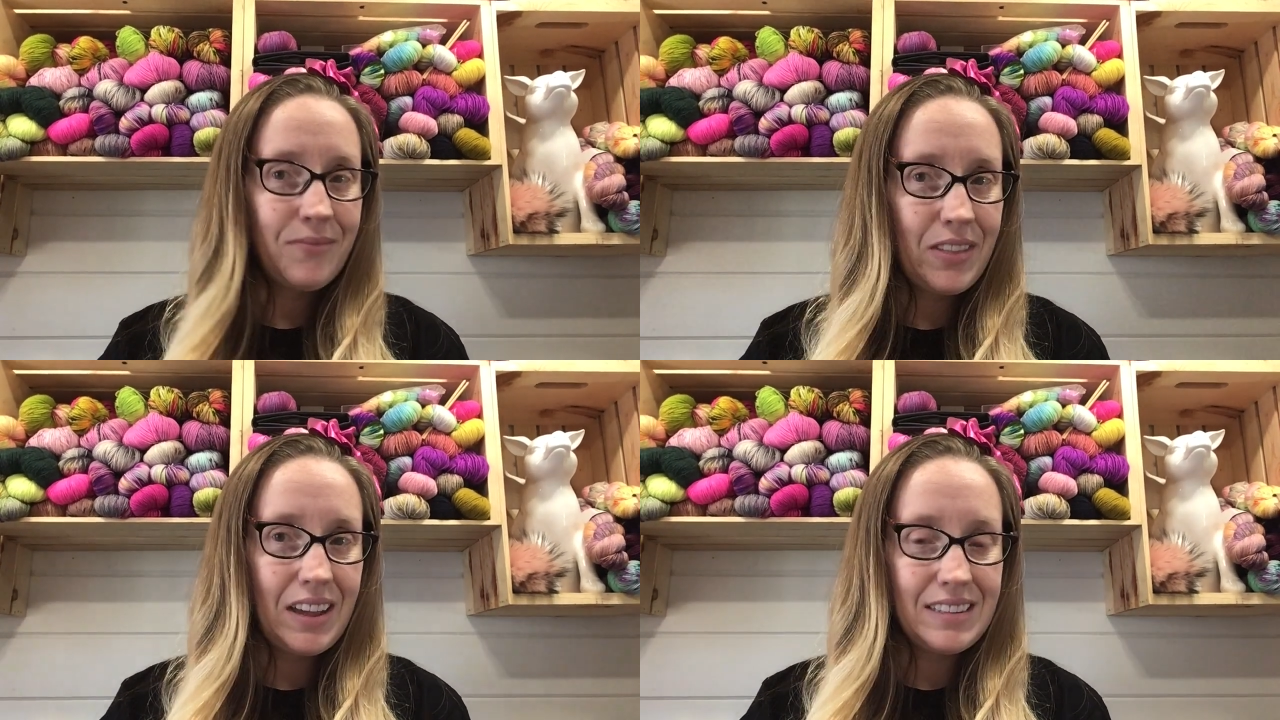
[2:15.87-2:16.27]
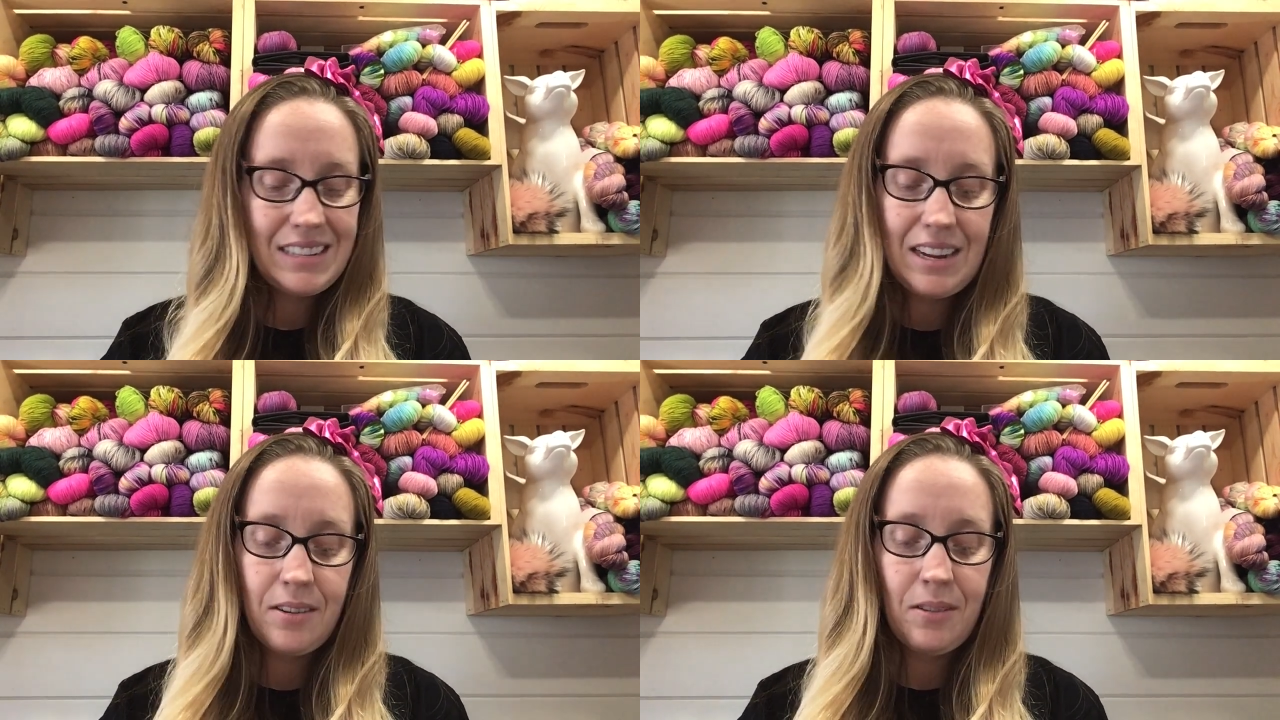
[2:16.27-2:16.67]

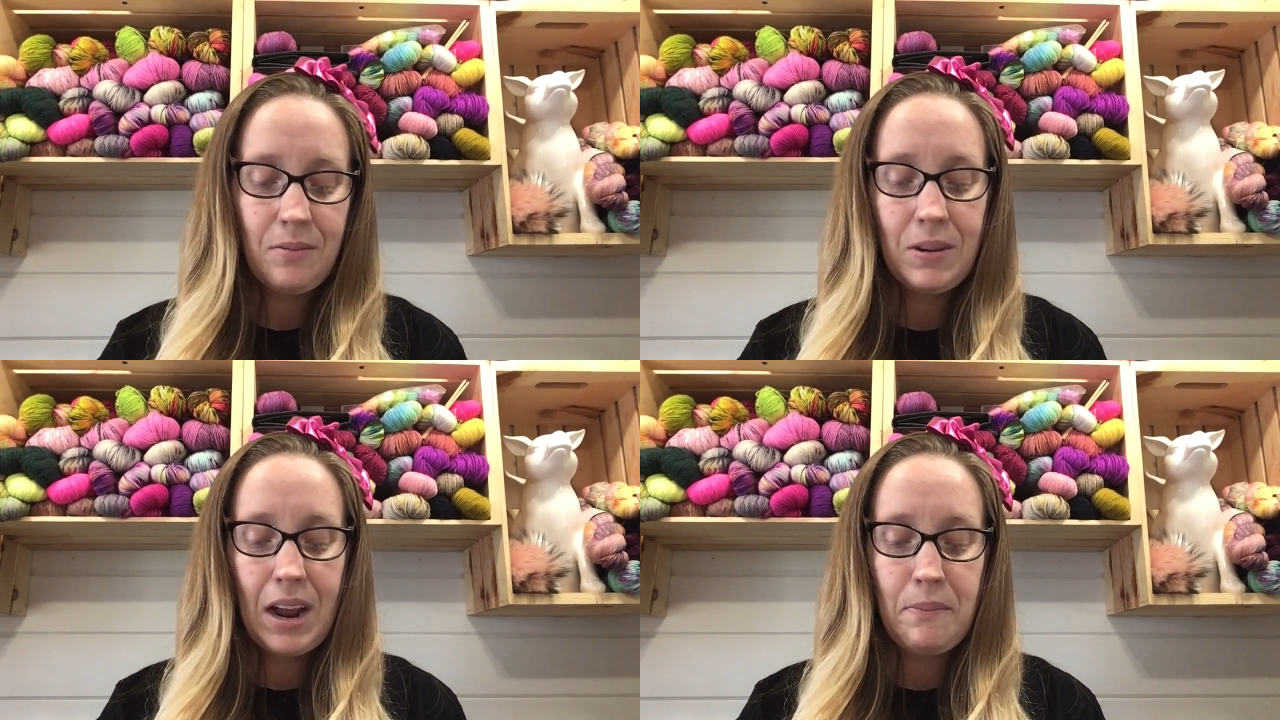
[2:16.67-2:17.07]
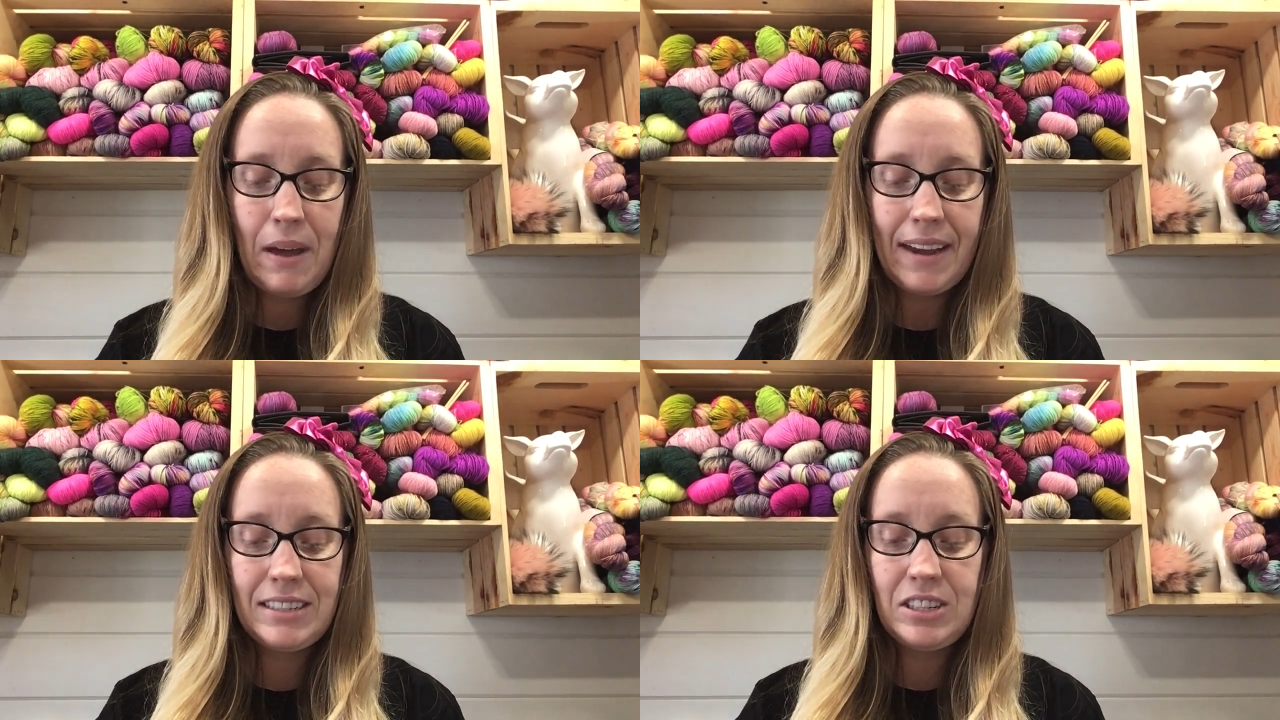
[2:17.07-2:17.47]
things here when I
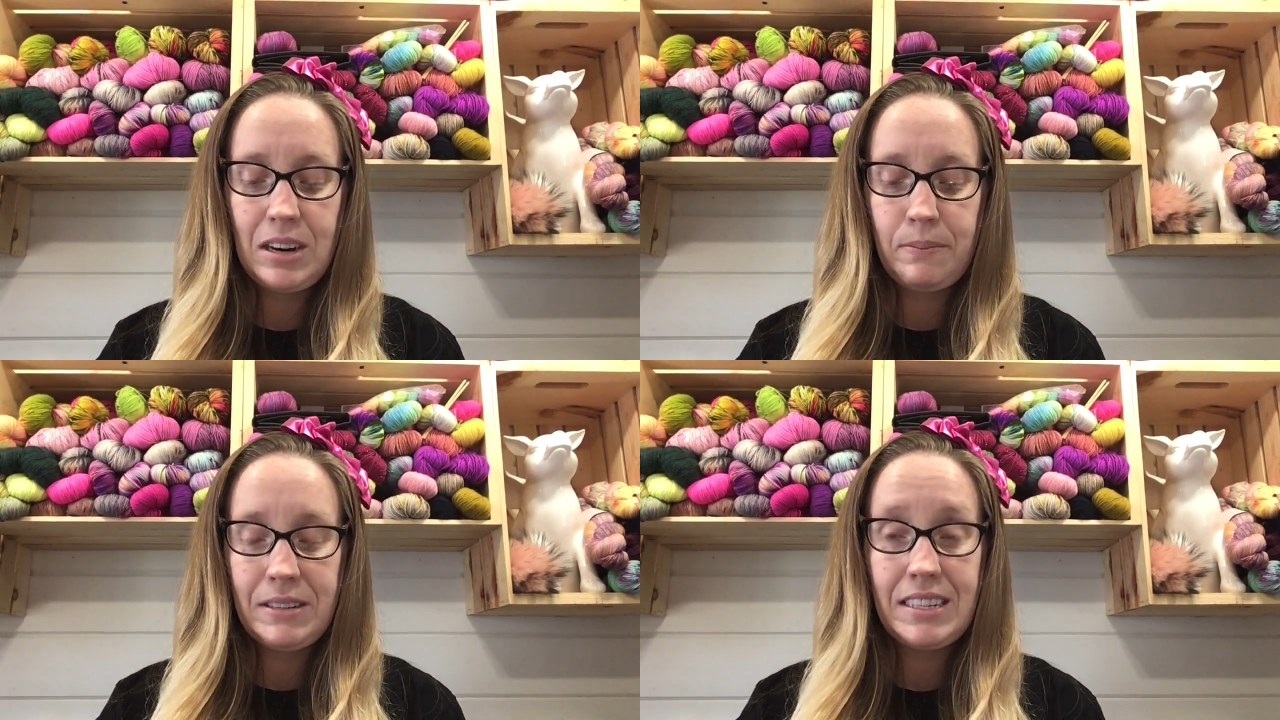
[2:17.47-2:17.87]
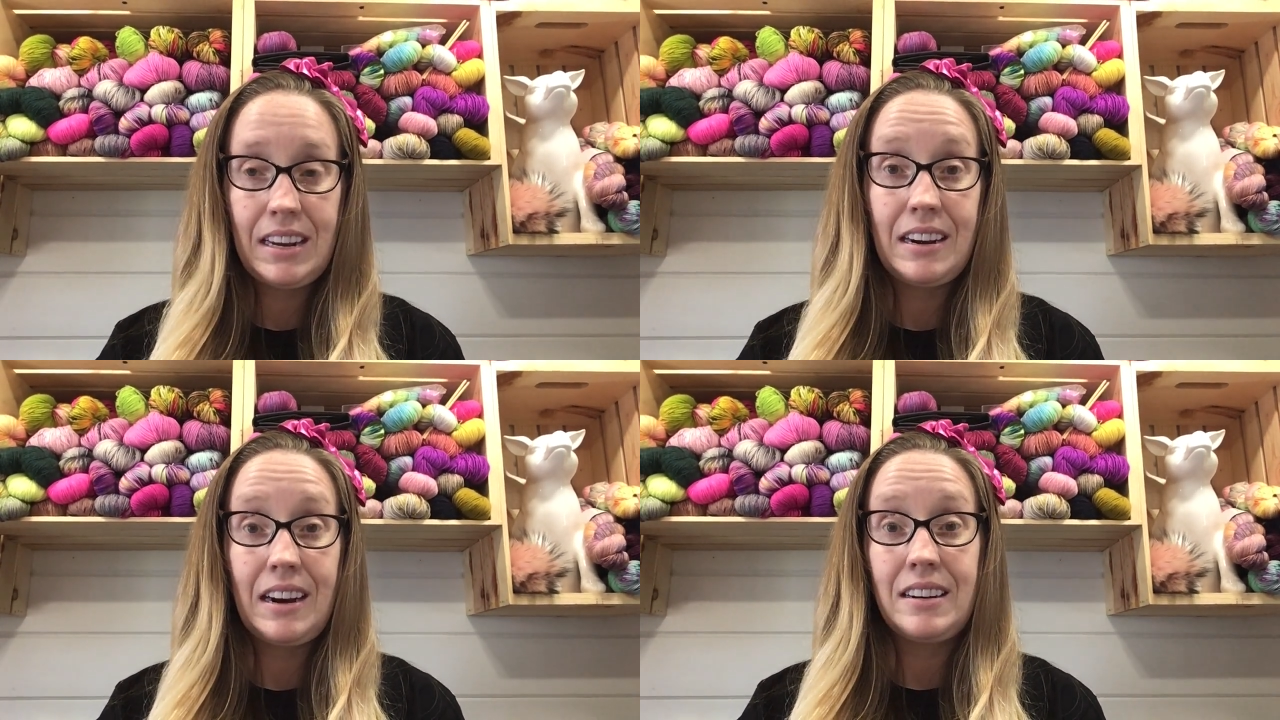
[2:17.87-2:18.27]
package it up and
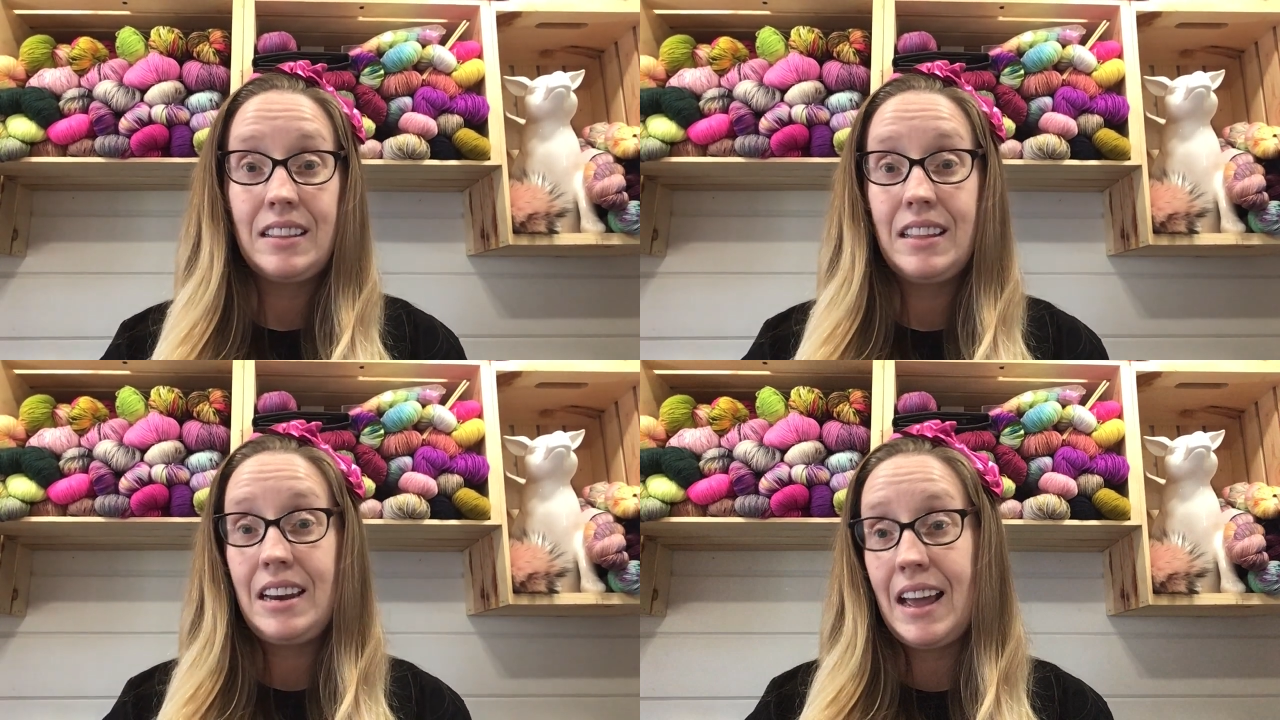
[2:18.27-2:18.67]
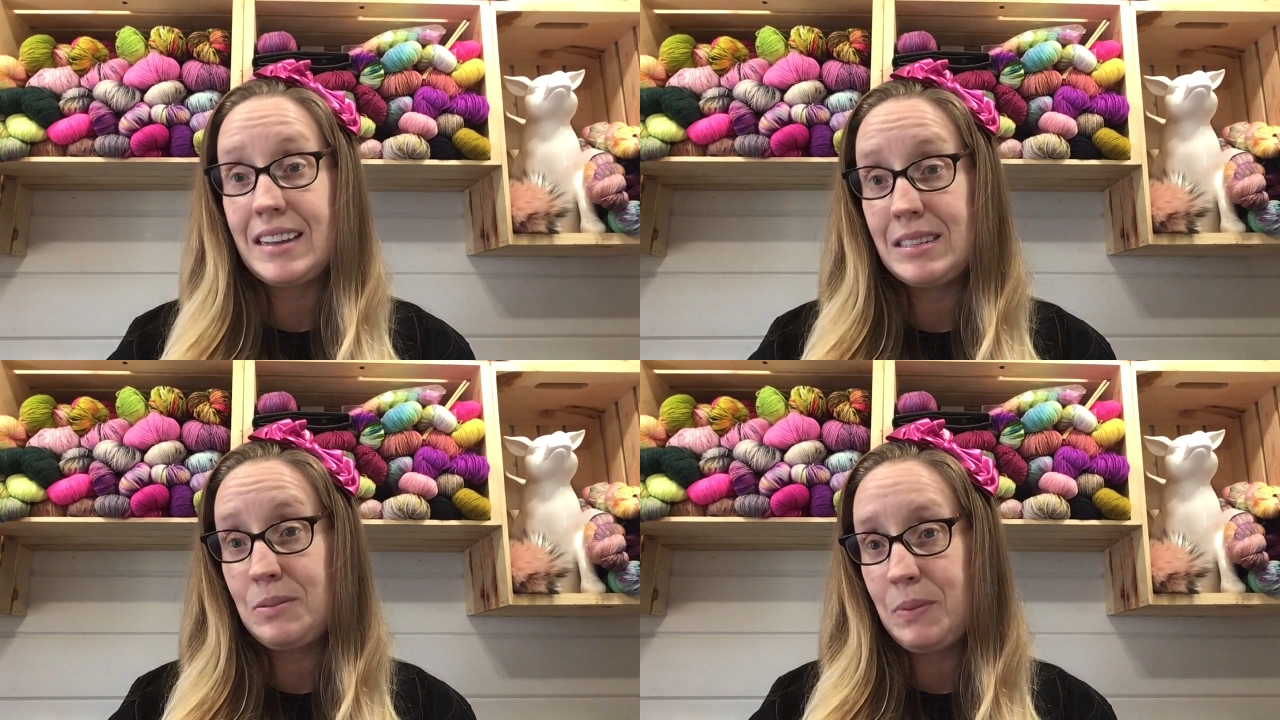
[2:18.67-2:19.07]
send it on to the
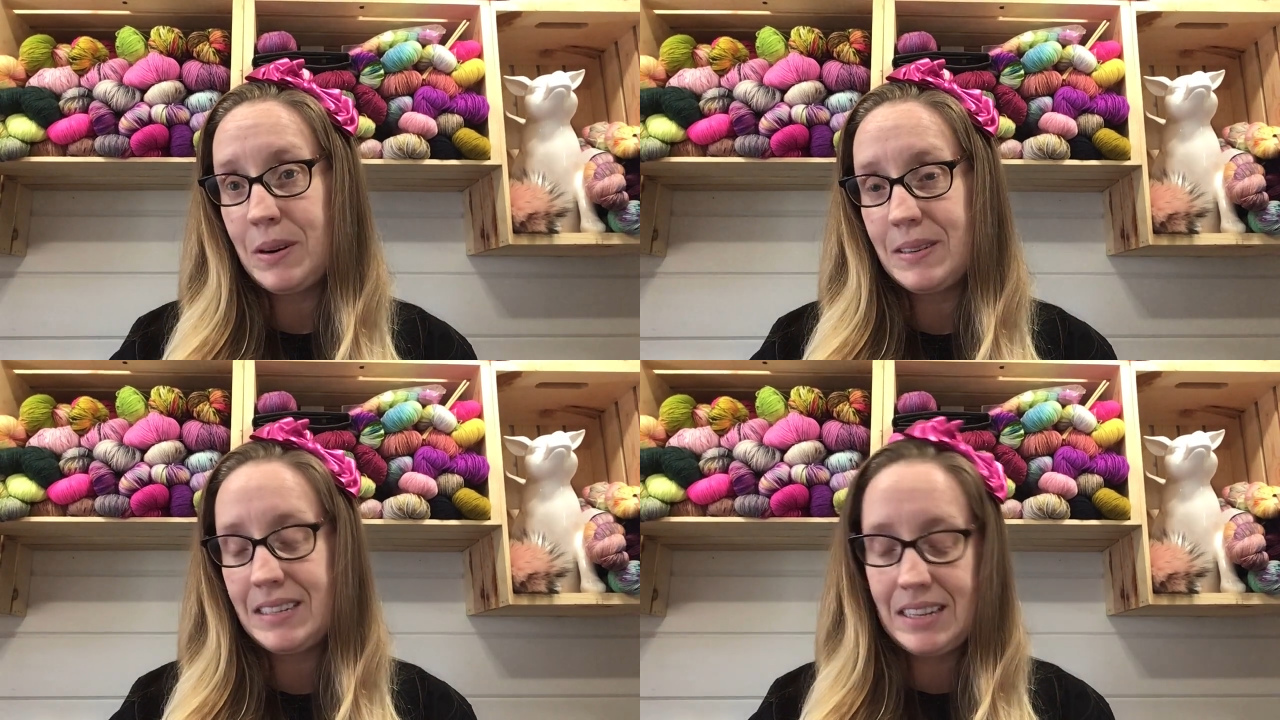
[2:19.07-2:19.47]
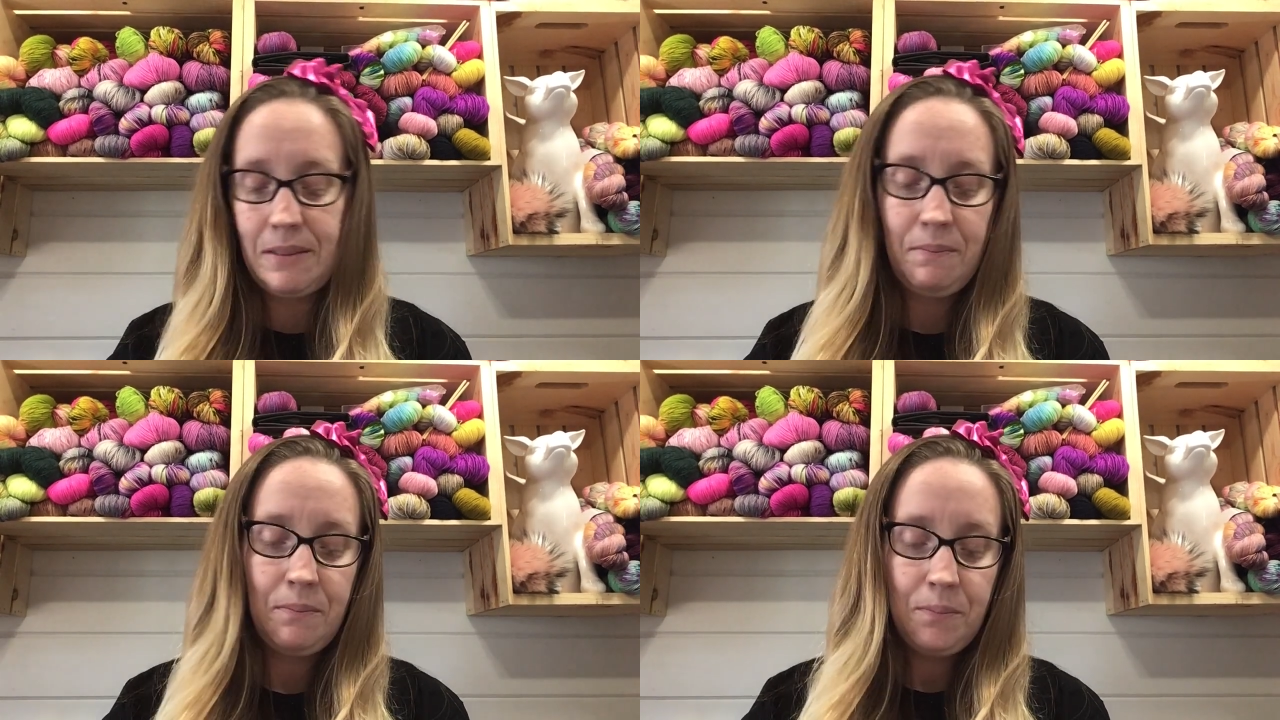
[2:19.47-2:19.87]
next person.